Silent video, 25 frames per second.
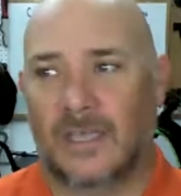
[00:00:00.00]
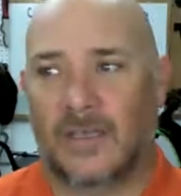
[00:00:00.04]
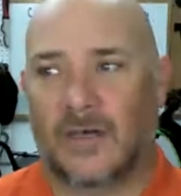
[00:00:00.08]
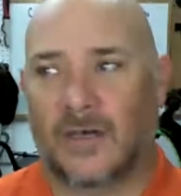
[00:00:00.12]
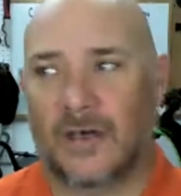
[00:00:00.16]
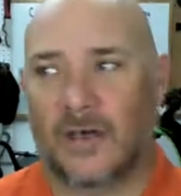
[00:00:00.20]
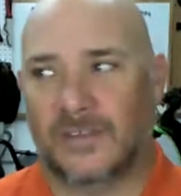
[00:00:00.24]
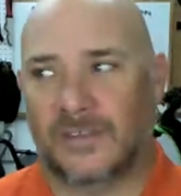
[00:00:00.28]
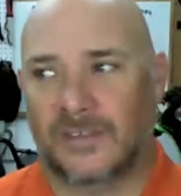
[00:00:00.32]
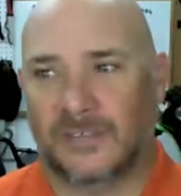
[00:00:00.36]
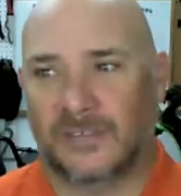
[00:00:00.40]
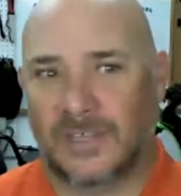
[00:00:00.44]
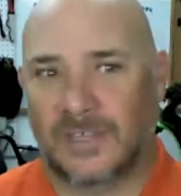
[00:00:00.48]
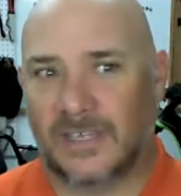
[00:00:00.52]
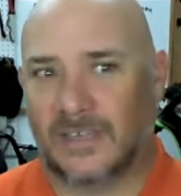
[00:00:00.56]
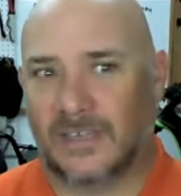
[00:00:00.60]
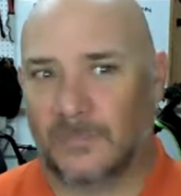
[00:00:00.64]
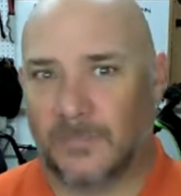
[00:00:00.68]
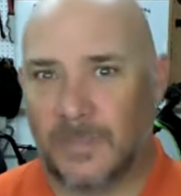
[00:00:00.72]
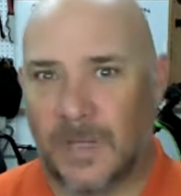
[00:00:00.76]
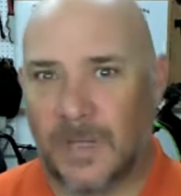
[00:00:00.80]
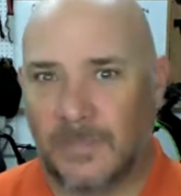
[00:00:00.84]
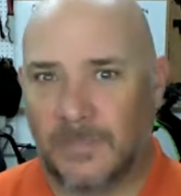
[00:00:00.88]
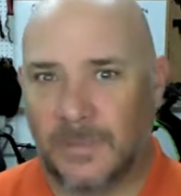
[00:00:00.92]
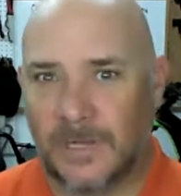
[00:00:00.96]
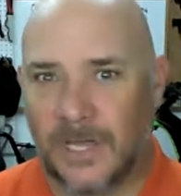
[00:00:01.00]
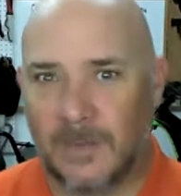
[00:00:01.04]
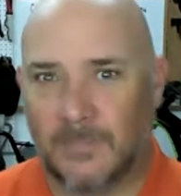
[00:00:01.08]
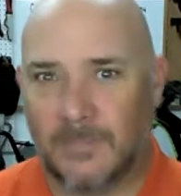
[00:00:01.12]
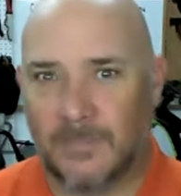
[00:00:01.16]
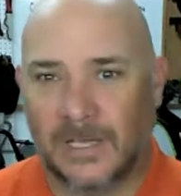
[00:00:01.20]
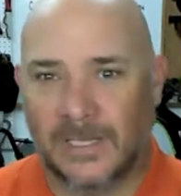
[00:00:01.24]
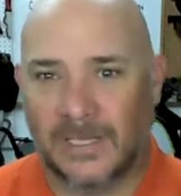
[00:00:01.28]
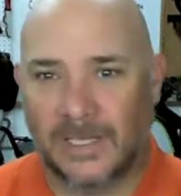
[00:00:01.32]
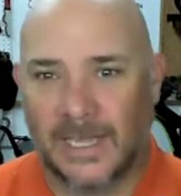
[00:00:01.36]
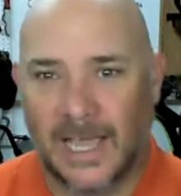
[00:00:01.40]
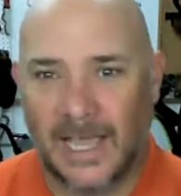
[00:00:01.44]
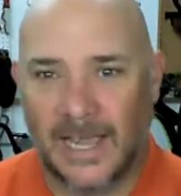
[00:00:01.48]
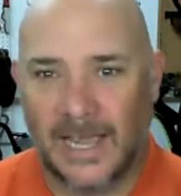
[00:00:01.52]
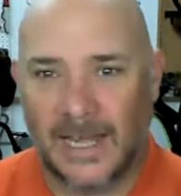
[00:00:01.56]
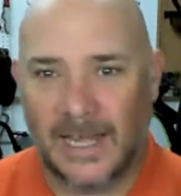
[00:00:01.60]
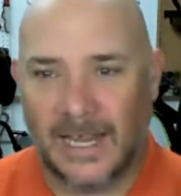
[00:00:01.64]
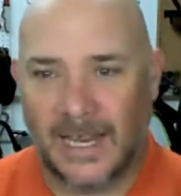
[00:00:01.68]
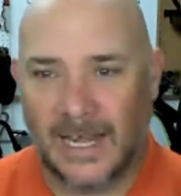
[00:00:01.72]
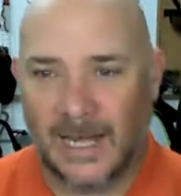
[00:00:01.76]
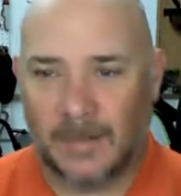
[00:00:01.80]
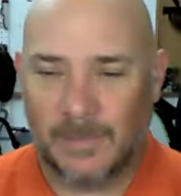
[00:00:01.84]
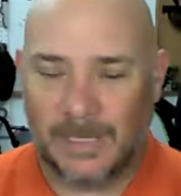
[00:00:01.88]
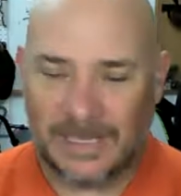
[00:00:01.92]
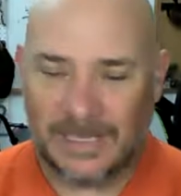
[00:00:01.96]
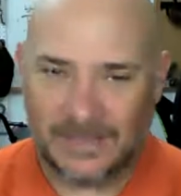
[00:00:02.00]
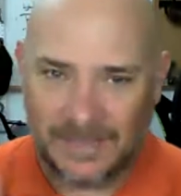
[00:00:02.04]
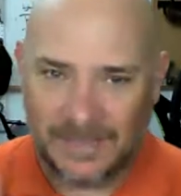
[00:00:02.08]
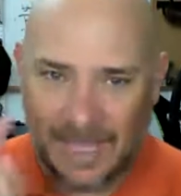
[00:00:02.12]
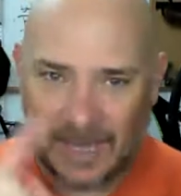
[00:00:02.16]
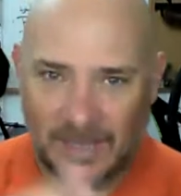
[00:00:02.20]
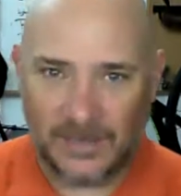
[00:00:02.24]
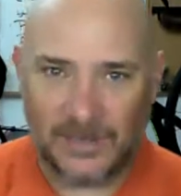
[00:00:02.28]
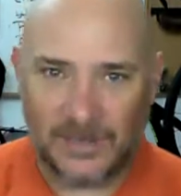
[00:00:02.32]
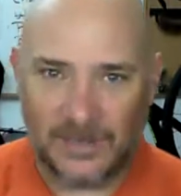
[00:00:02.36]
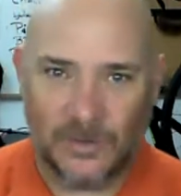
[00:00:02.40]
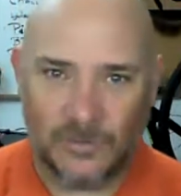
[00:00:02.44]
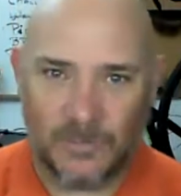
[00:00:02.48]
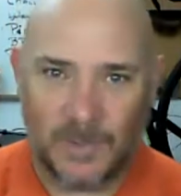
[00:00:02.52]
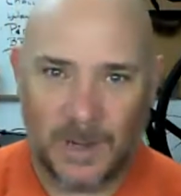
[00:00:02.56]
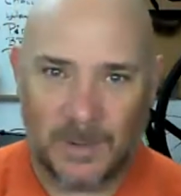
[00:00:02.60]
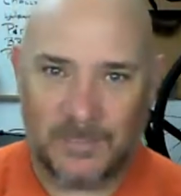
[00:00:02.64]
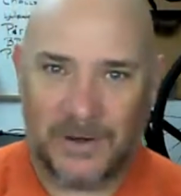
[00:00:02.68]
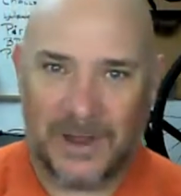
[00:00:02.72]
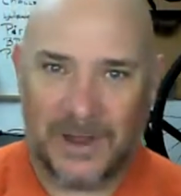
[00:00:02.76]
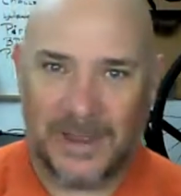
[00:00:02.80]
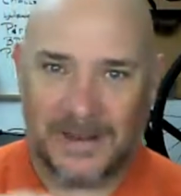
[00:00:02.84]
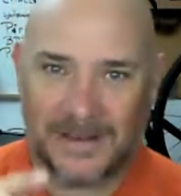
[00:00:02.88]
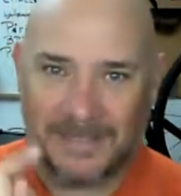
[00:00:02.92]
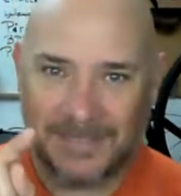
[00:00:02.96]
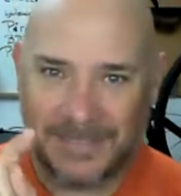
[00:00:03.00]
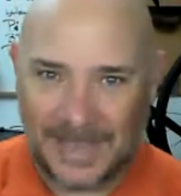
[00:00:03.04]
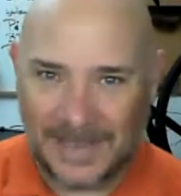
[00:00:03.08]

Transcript: all these things popping up online and I'm like, they could use my product.